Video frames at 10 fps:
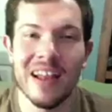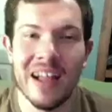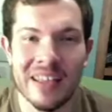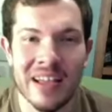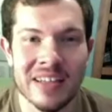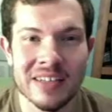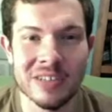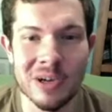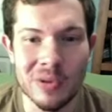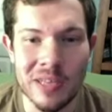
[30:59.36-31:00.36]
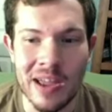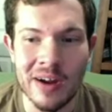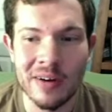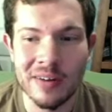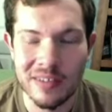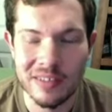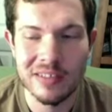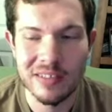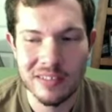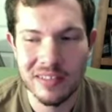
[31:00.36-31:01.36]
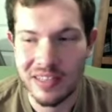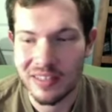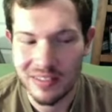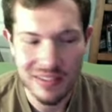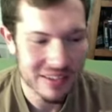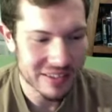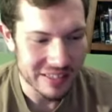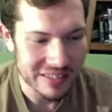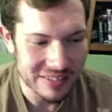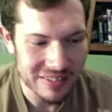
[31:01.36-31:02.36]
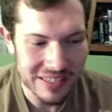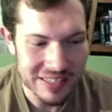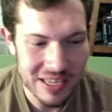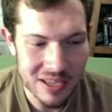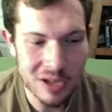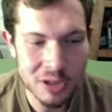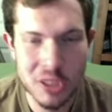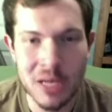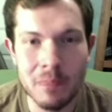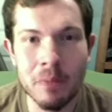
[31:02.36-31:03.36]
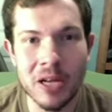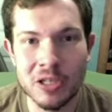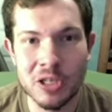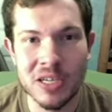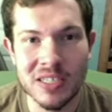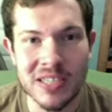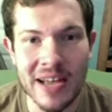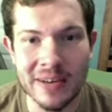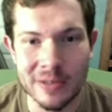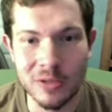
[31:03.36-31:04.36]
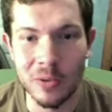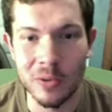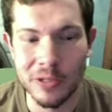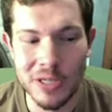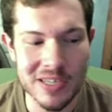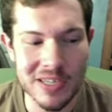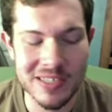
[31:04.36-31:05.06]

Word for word: I kind of don't care. It's like, like, like King Kong just like punching a dinosaur just